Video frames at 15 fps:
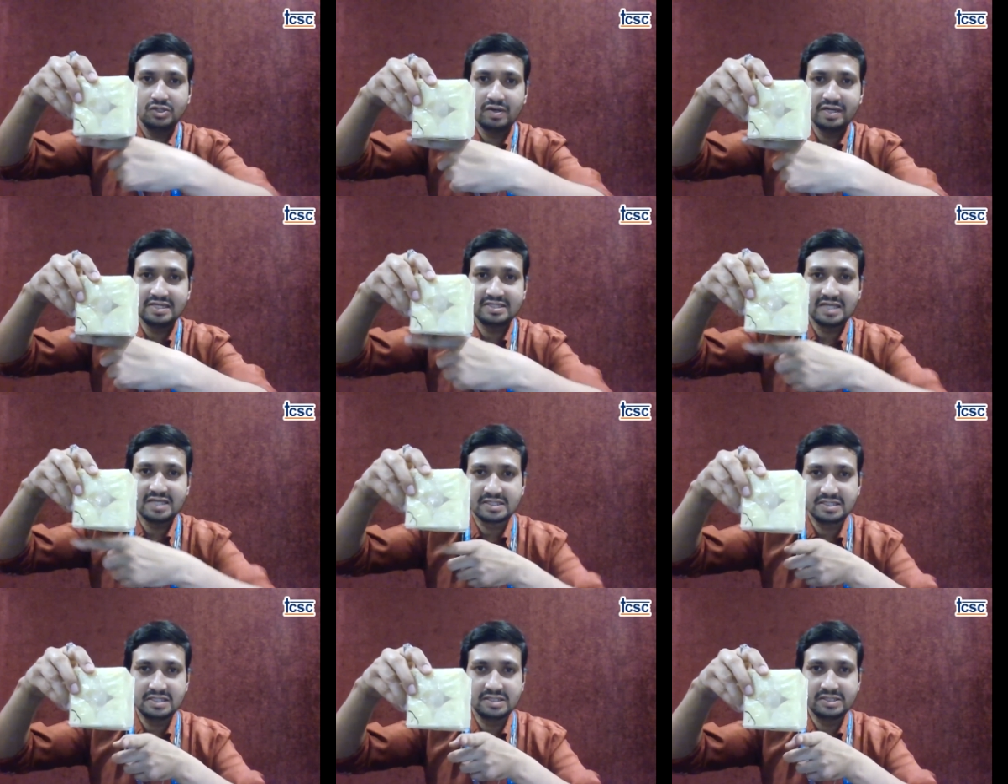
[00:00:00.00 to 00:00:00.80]
your
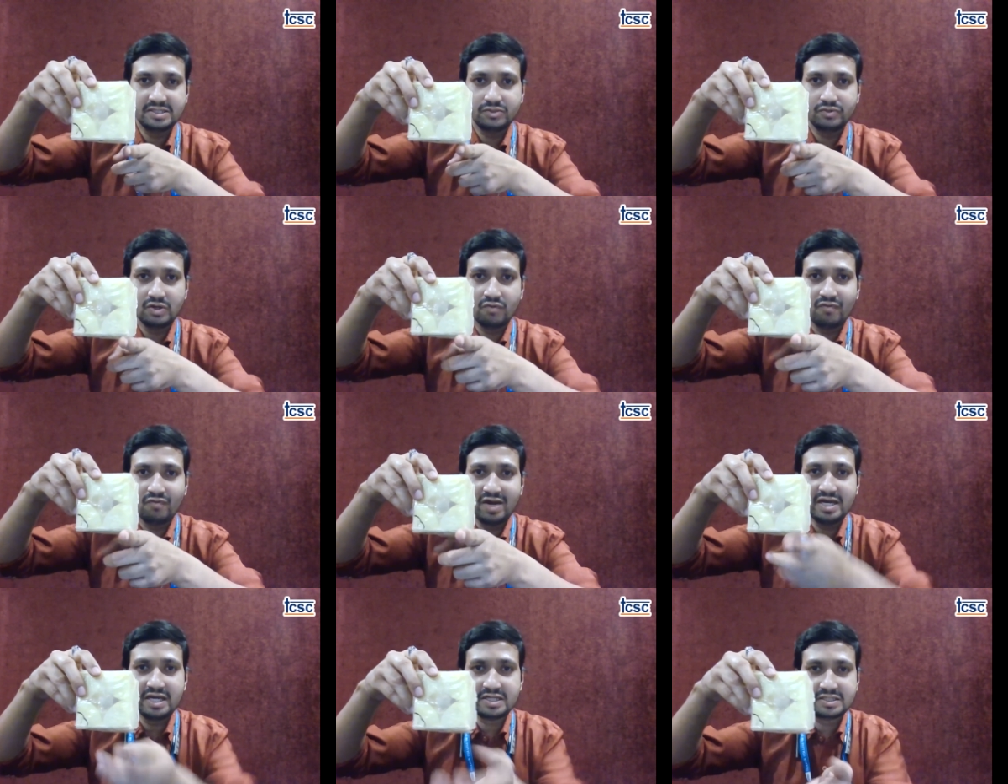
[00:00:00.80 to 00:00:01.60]
x-axis your
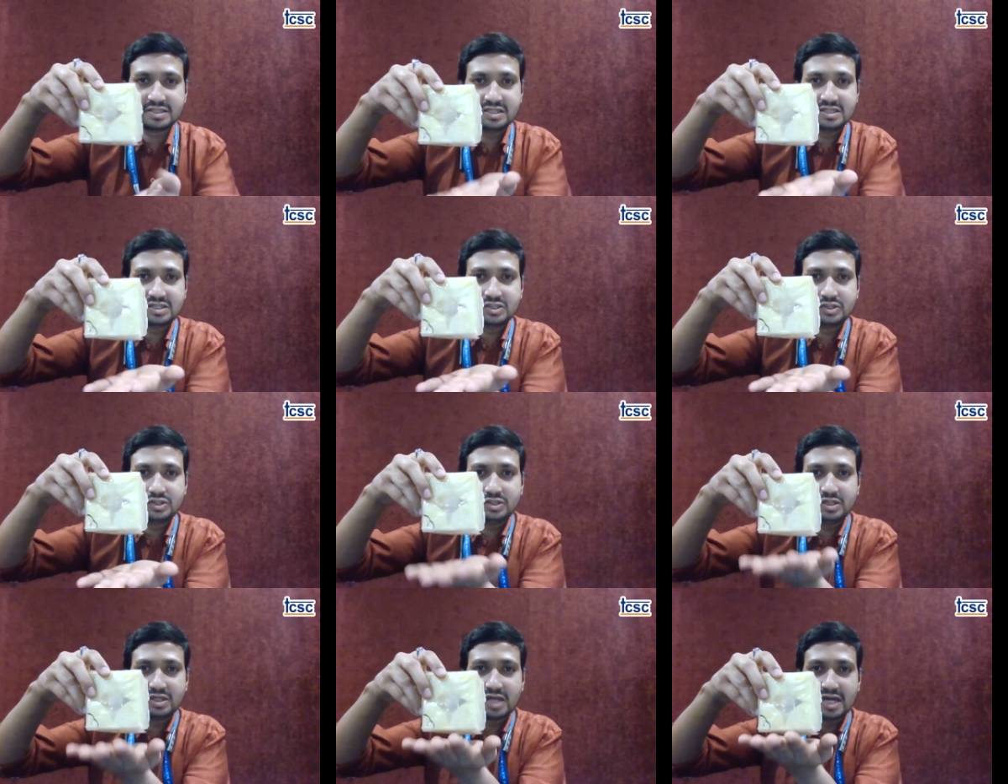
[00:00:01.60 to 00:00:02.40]
y-axis
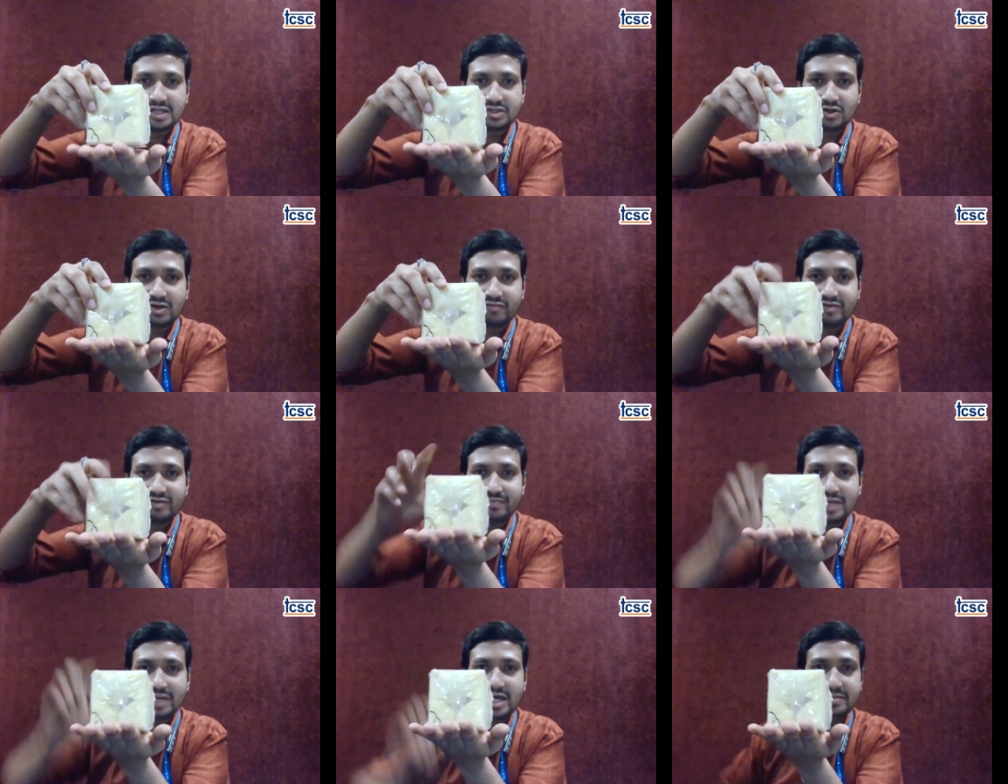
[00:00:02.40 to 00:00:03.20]
it has got
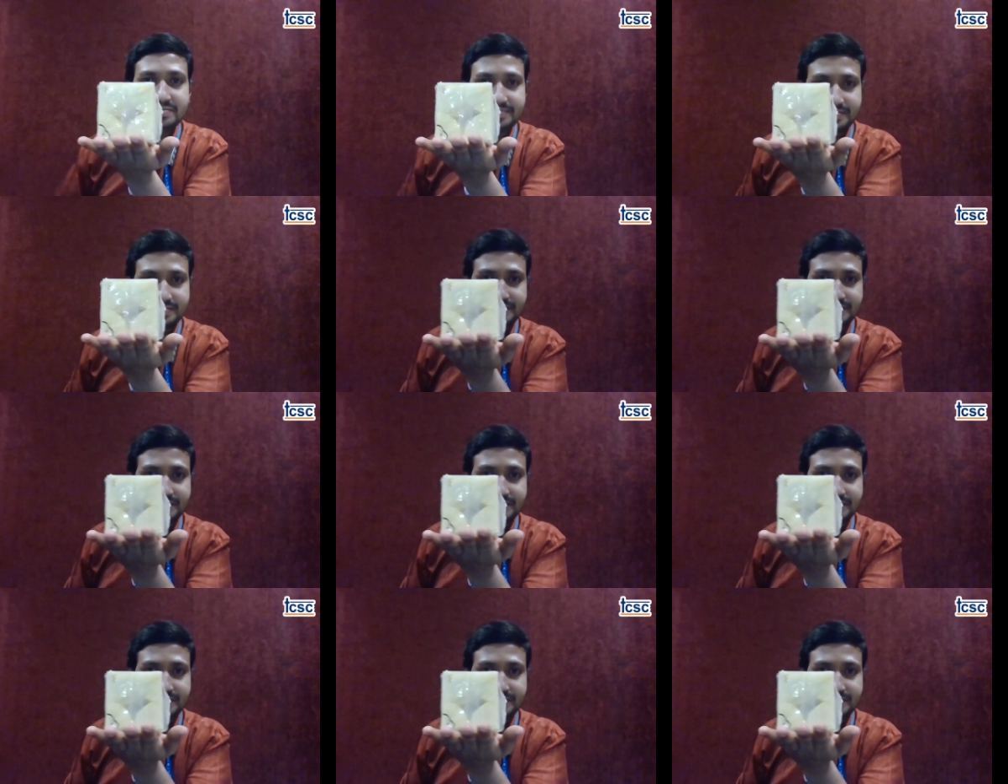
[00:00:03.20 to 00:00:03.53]
one plane